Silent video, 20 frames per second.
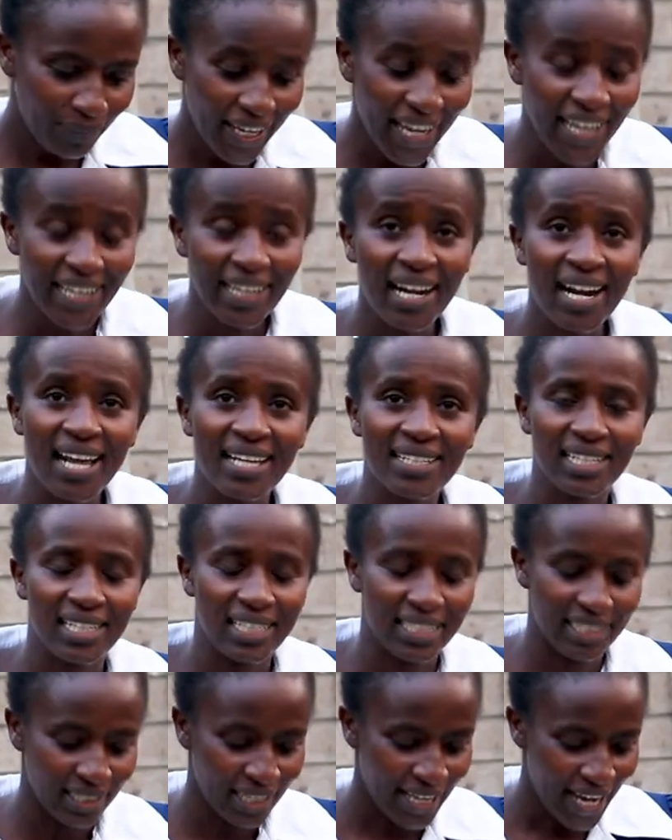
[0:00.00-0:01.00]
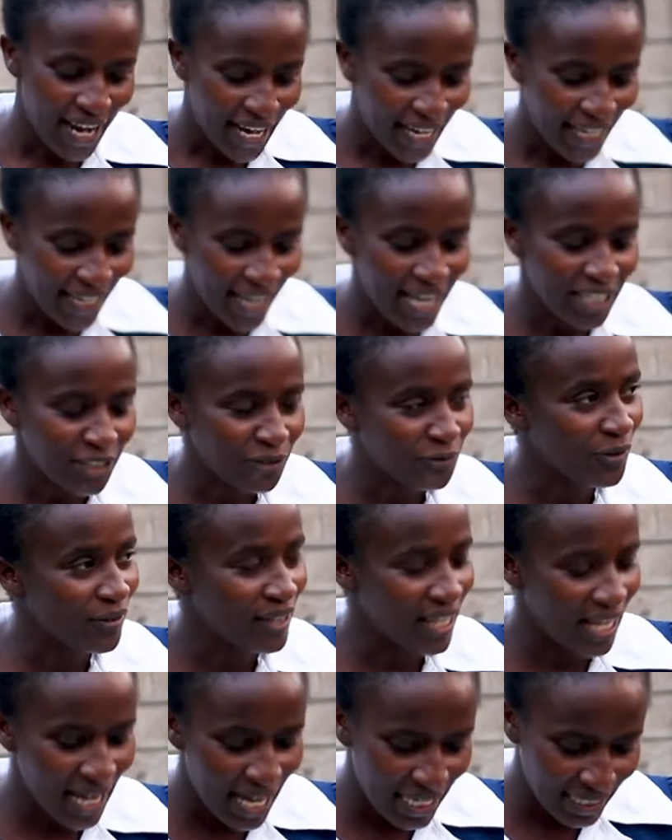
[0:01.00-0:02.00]
And lastly, he asked for
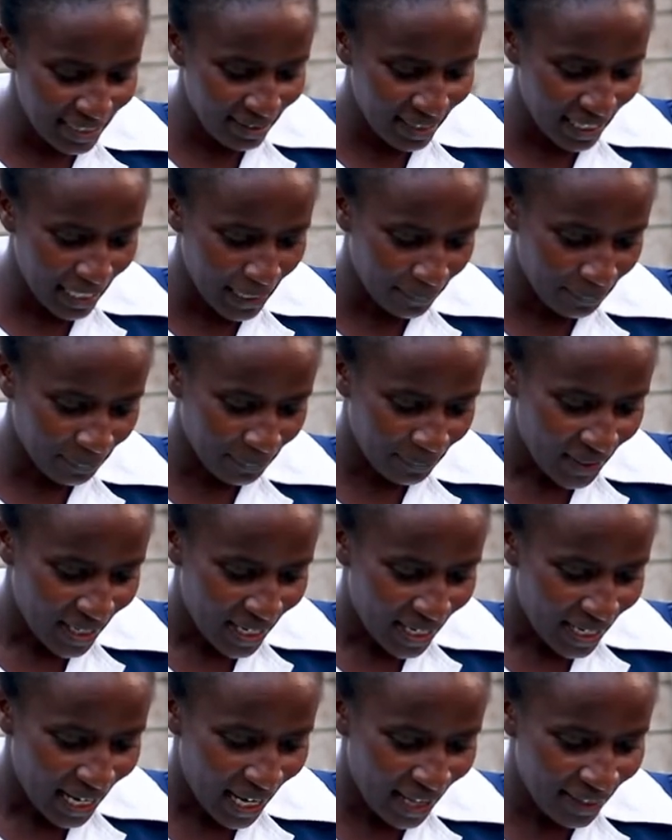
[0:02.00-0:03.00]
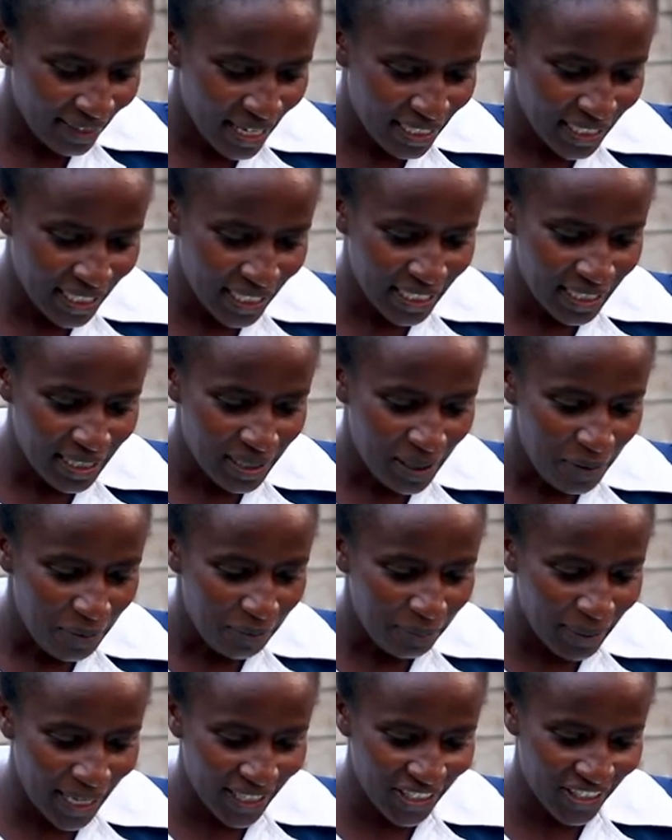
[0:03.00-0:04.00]
the last thing, and that is
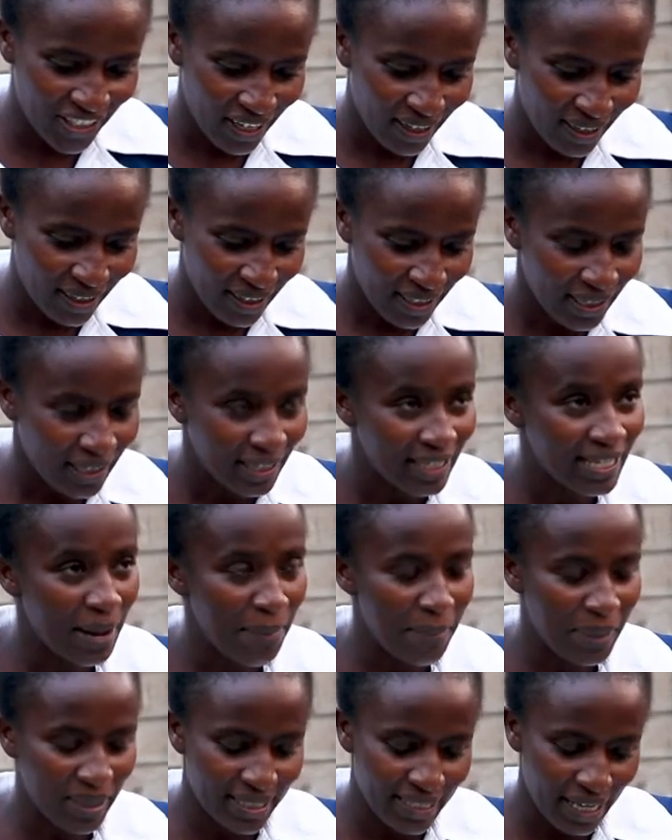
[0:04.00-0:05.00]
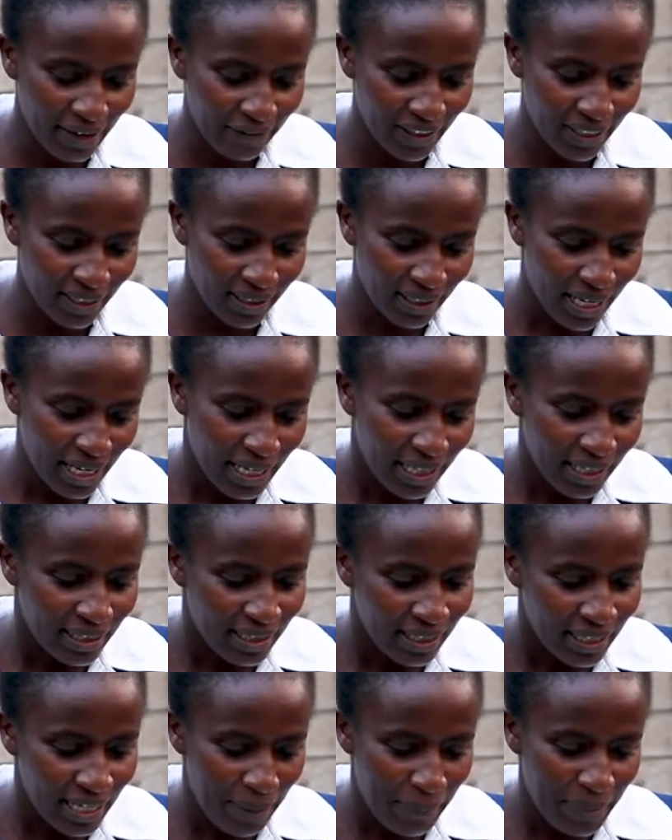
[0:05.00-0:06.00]
pleasure, number seven.
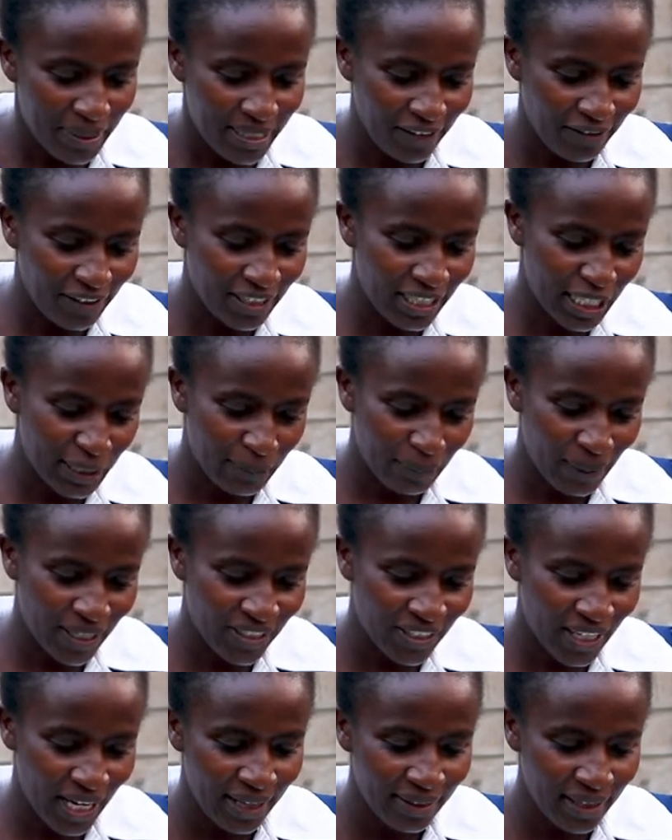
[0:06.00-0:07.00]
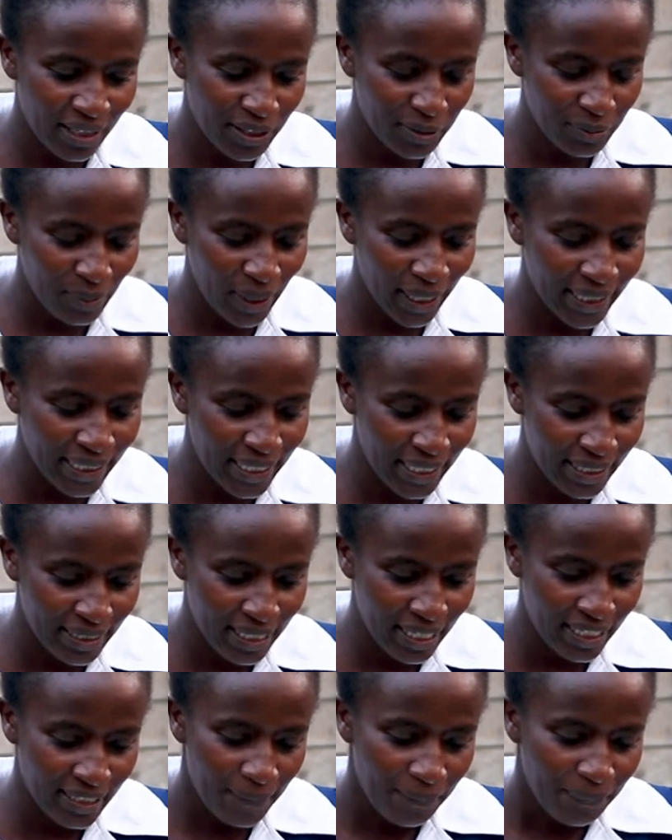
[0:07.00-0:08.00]
Number seven is pleasure, and that is when he
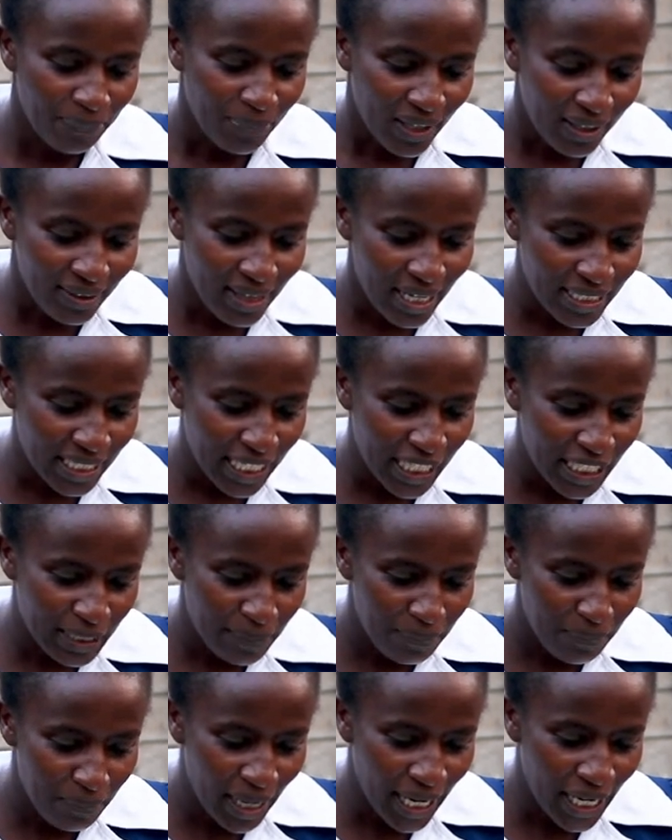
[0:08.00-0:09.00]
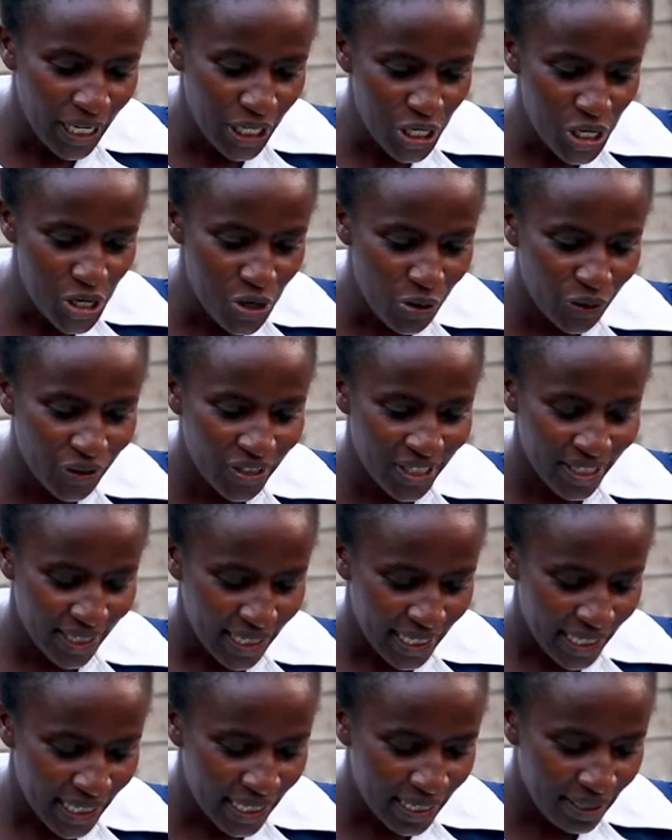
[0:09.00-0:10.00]
says that it may not
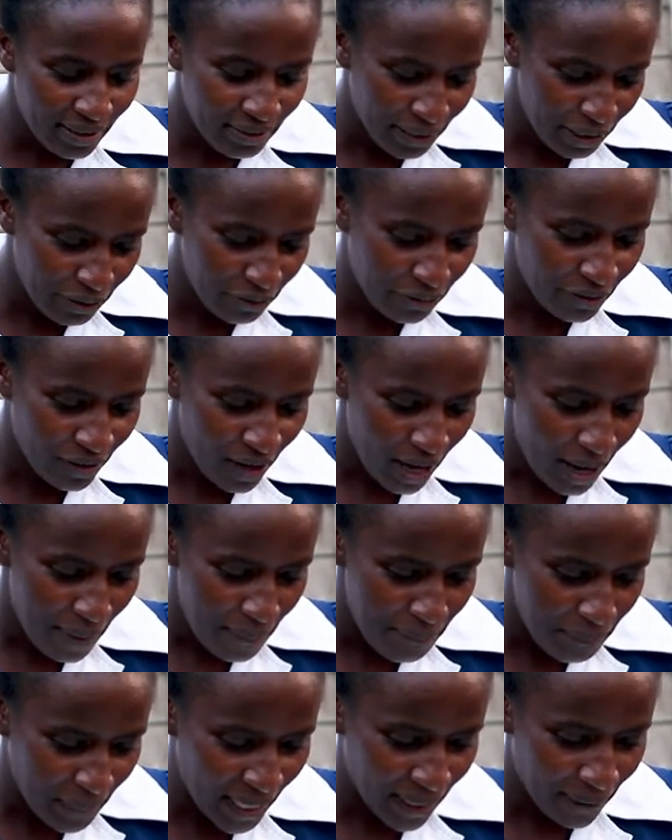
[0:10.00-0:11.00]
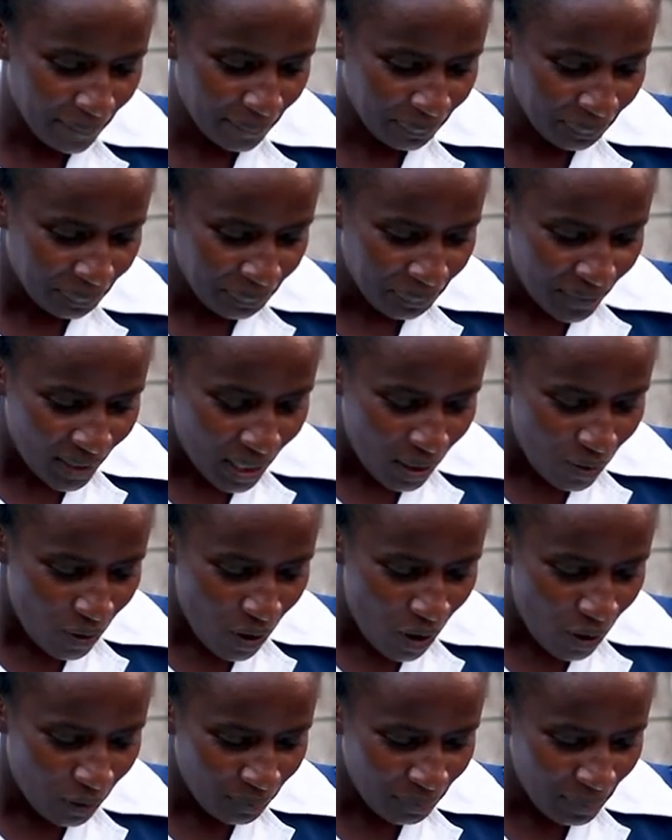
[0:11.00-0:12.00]
grieve me.
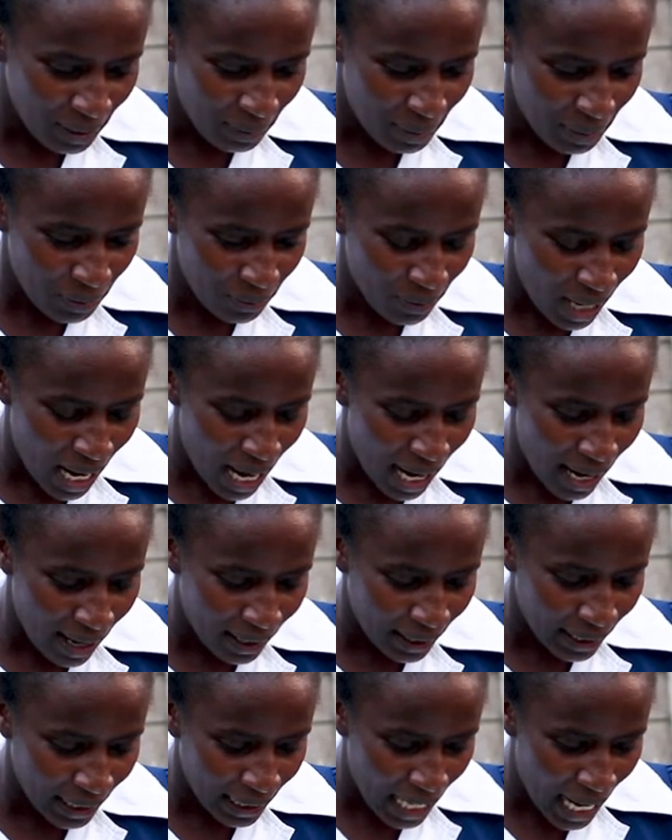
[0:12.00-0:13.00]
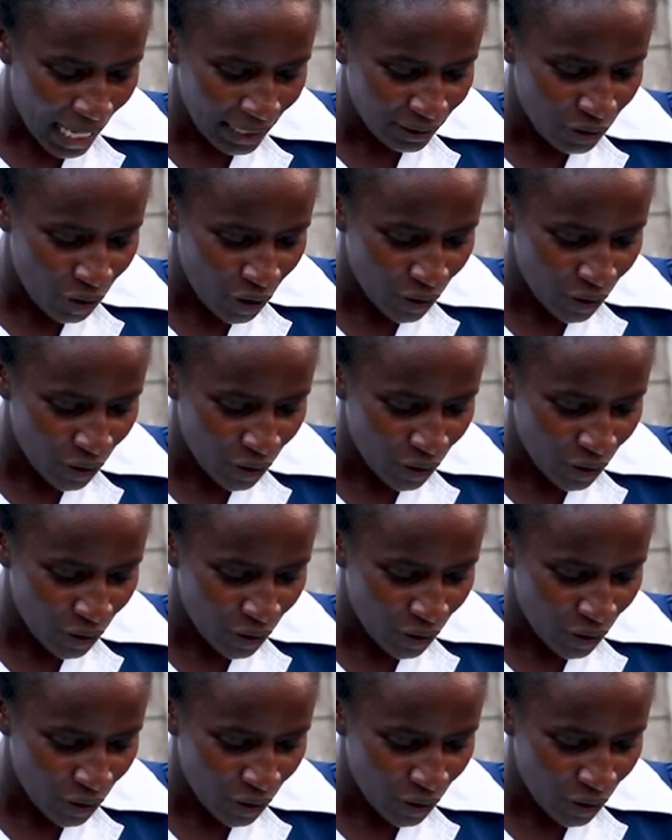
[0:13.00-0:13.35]
Or maybe, he says that